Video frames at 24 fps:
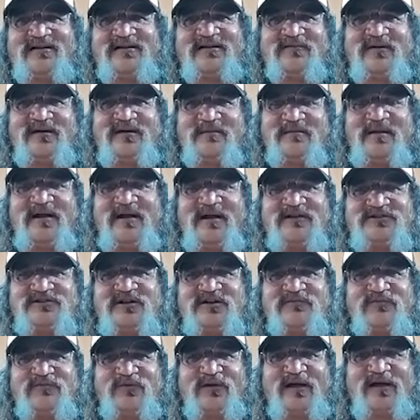never
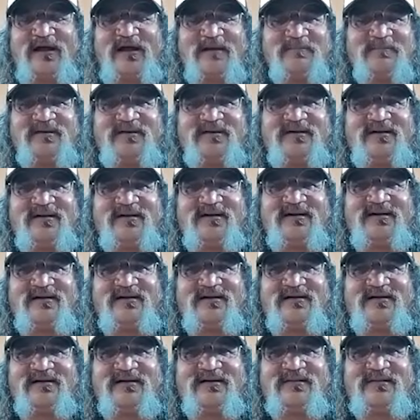imagined would happen. And,